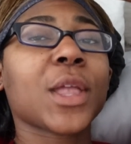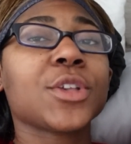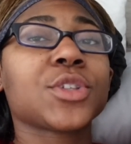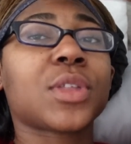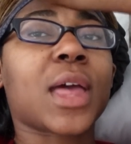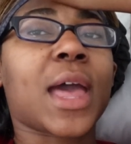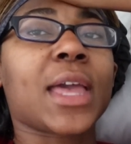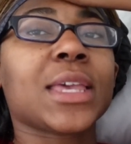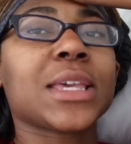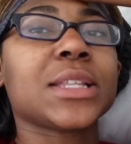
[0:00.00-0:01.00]
so that
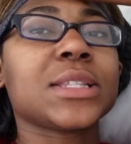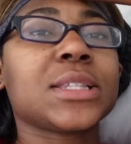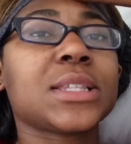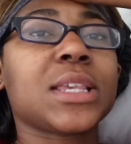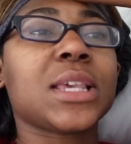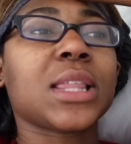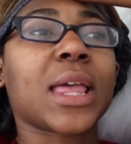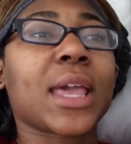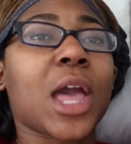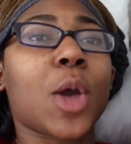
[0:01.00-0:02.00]
I can see
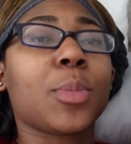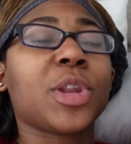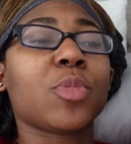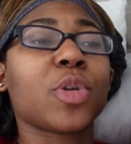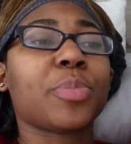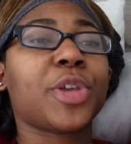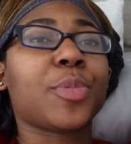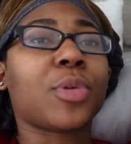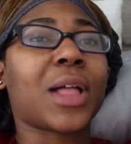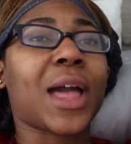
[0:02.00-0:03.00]
like how many more
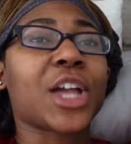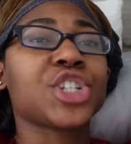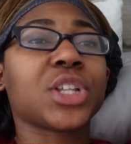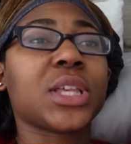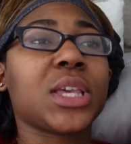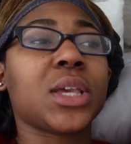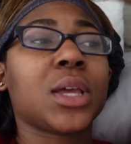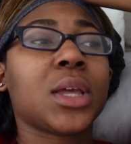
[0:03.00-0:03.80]
people I actually